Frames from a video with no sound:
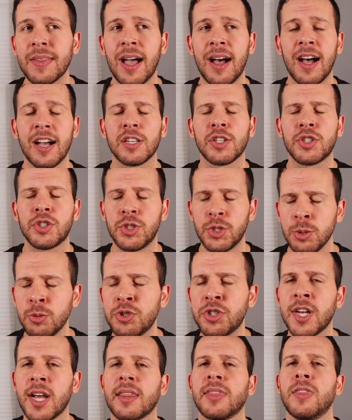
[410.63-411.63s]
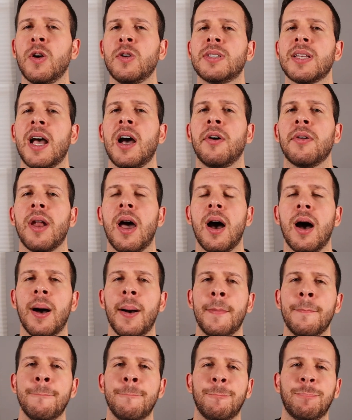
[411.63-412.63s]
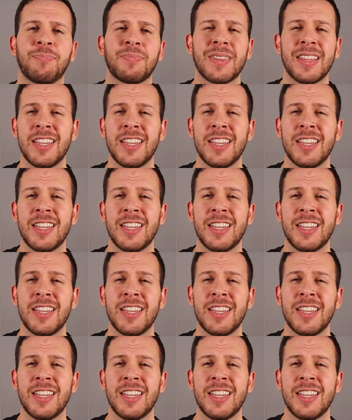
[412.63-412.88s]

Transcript: Uh, do check those out. Um,